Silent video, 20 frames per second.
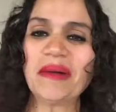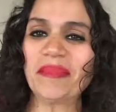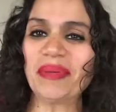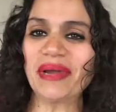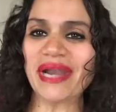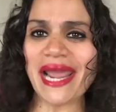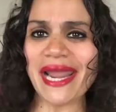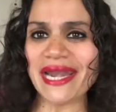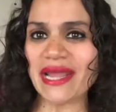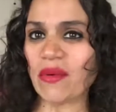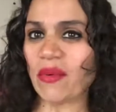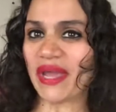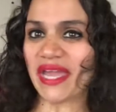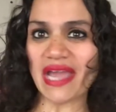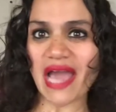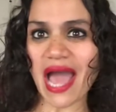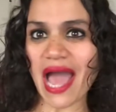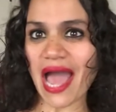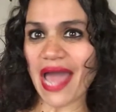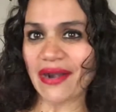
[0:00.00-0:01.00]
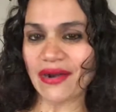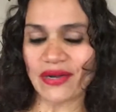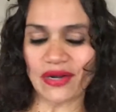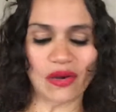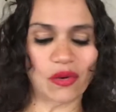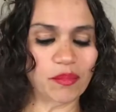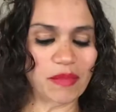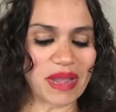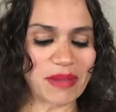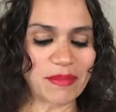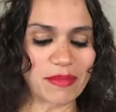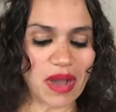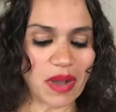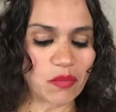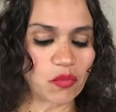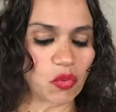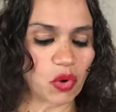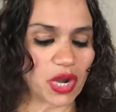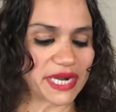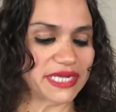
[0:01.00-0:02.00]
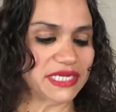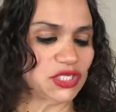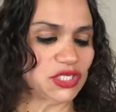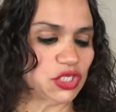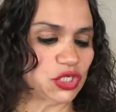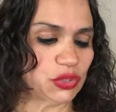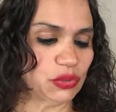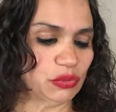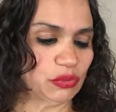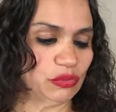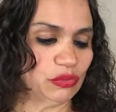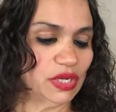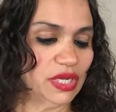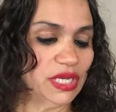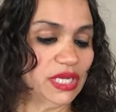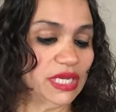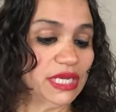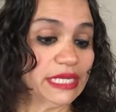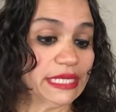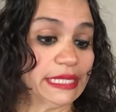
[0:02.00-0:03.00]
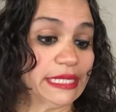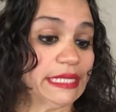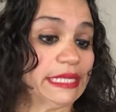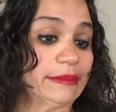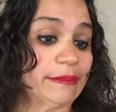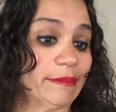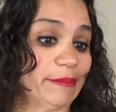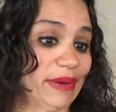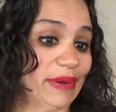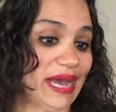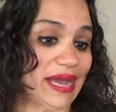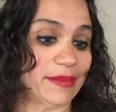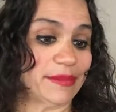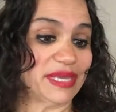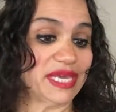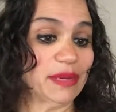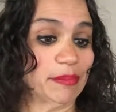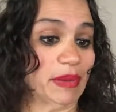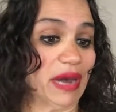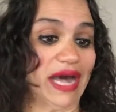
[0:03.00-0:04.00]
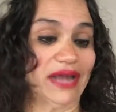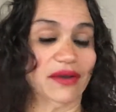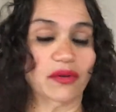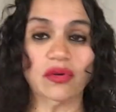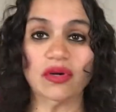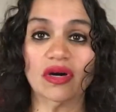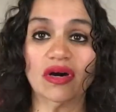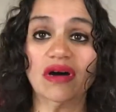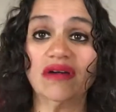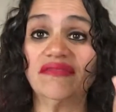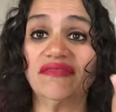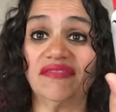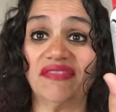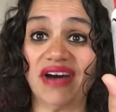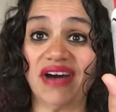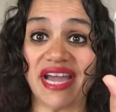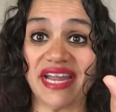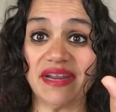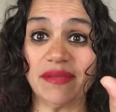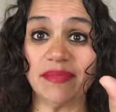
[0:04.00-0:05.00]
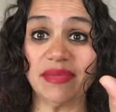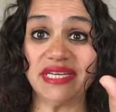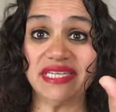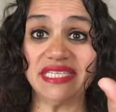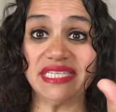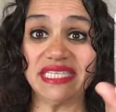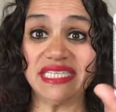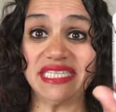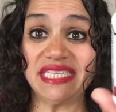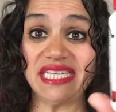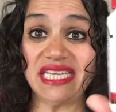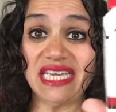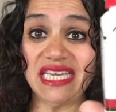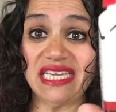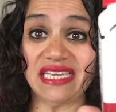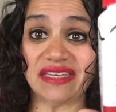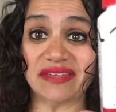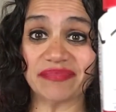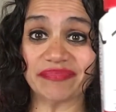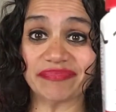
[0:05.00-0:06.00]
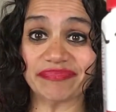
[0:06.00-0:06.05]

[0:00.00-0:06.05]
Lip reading: But anyway, I don't know, my mom wanted to buy me a bottle of vitamin D.